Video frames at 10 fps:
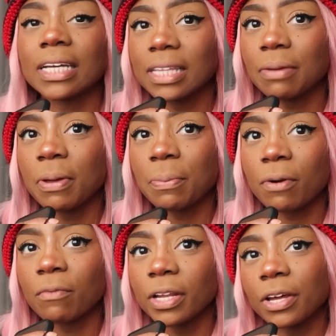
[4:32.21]
I think
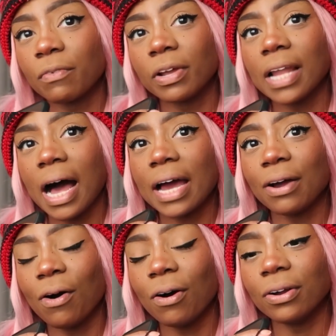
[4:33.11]
people are really going to
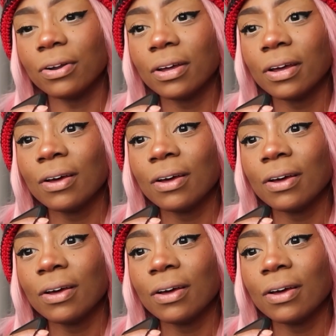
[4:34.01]
rely on